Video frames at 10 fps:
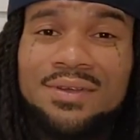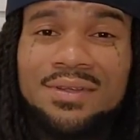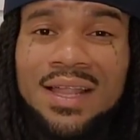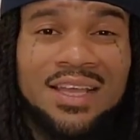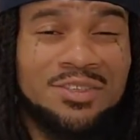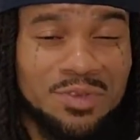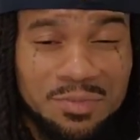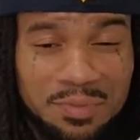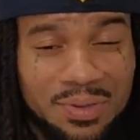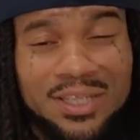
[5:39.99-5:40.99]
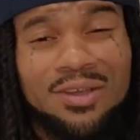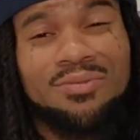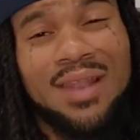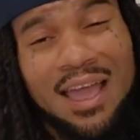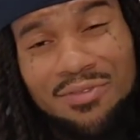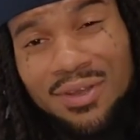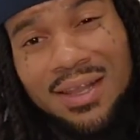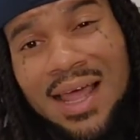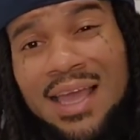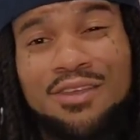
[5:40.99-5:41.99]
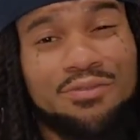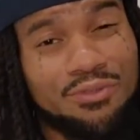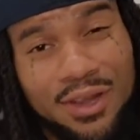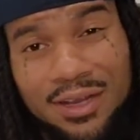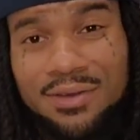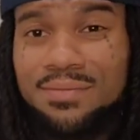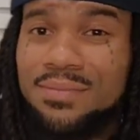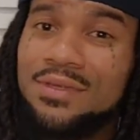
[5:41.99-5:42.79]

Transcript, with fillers: Like, you're supposed to be putting your life on the line, your freedom.